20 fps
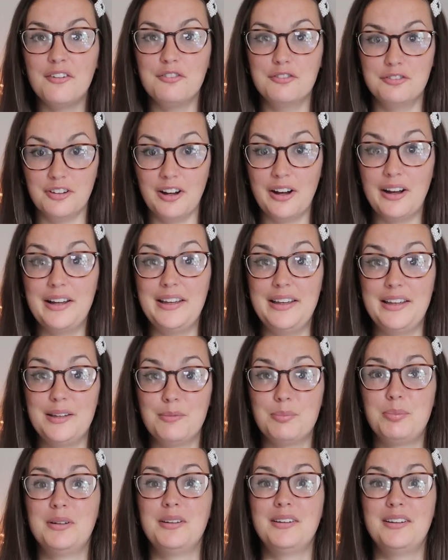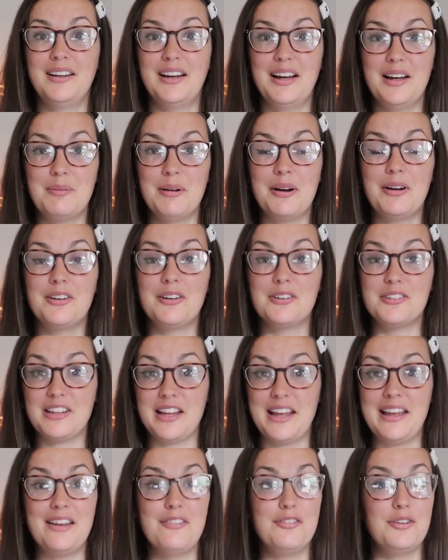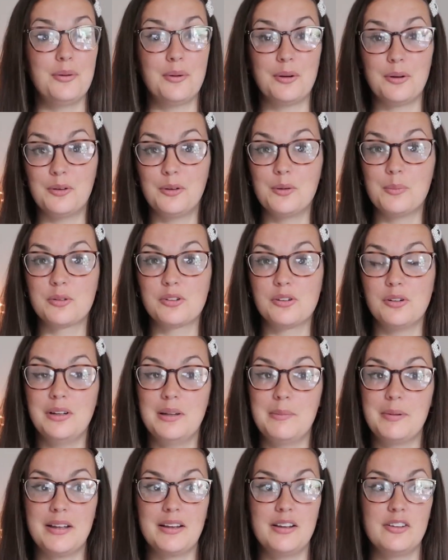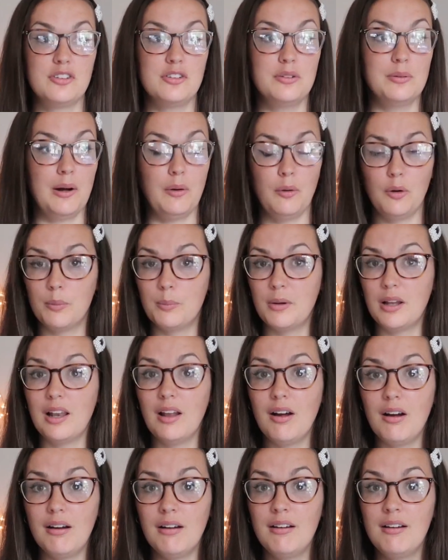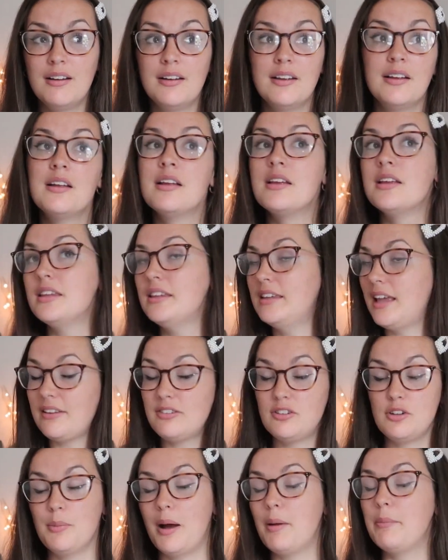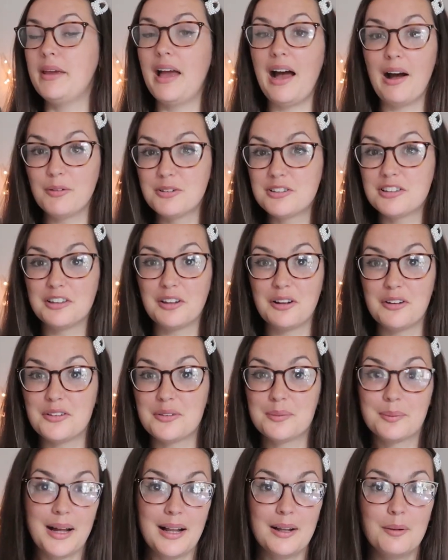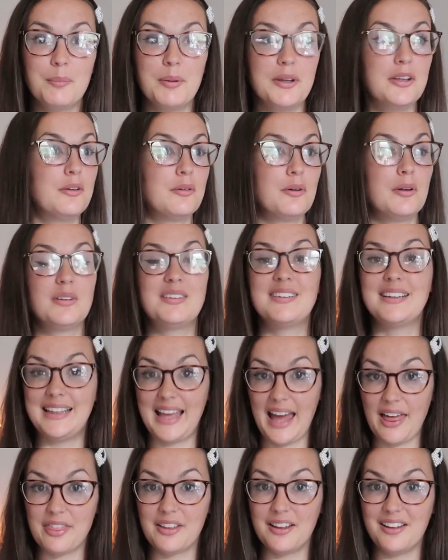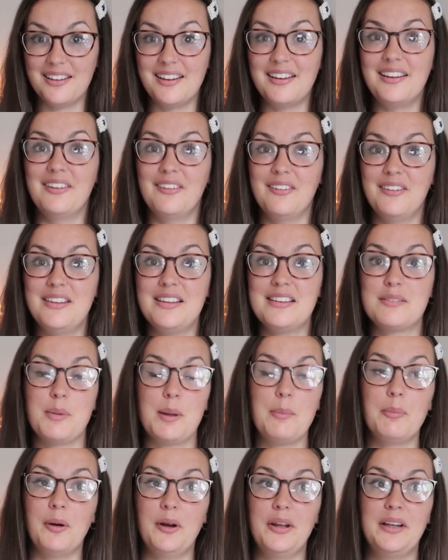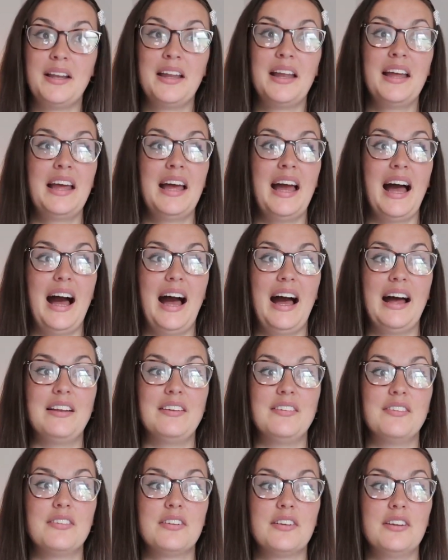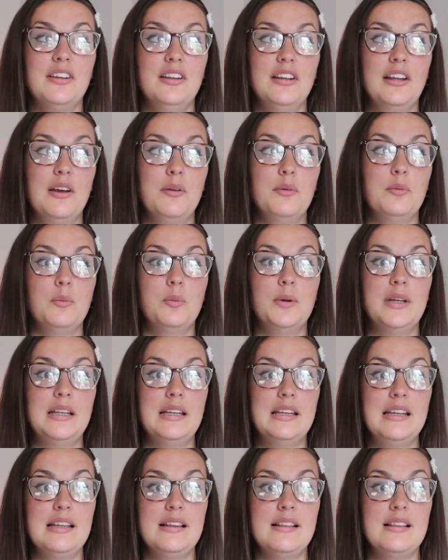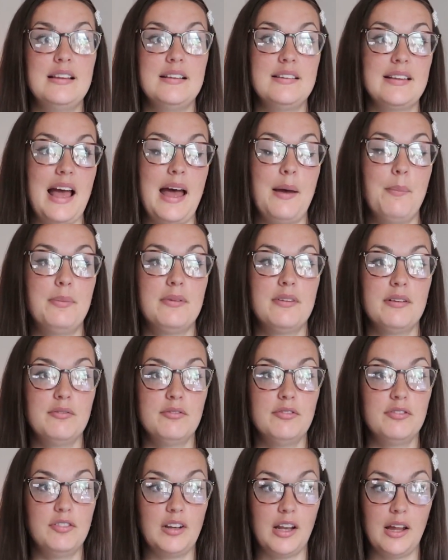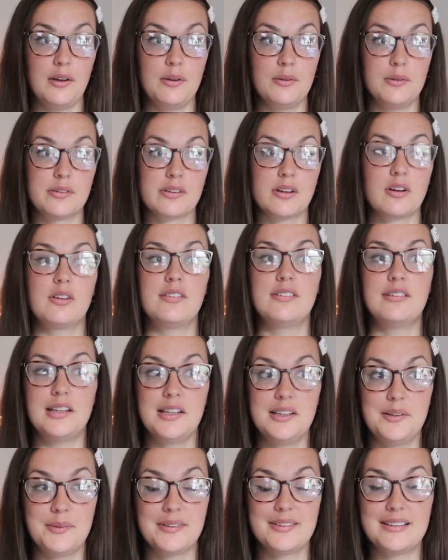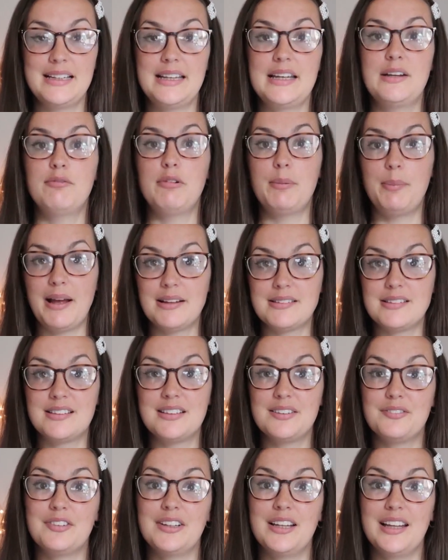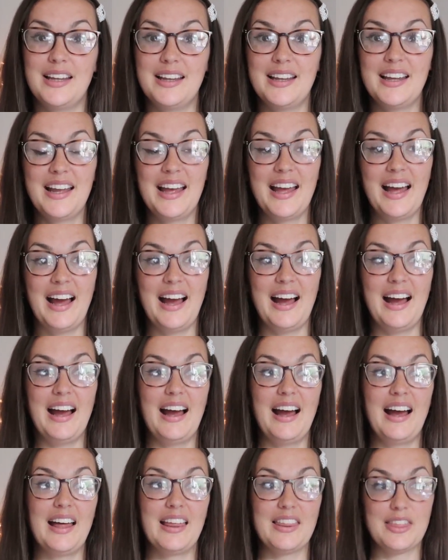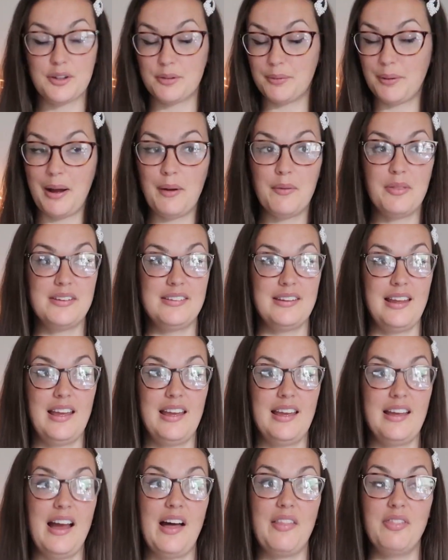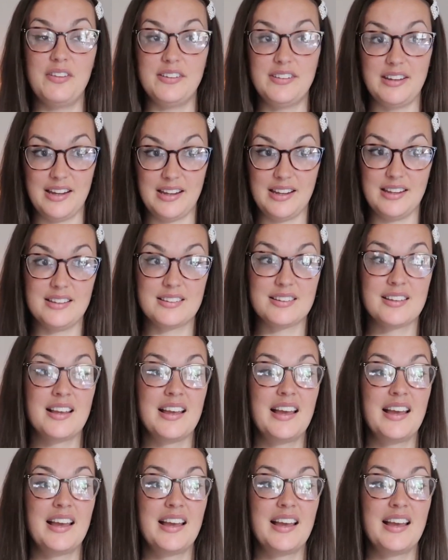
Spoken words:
vibe about your day if you are a homeschooler, because you are home a lot. Yes, you might be out a lot as well, but you're all together a lot is my point. And we need these ebbs and flows continuously, repetitively throughout the day and the days.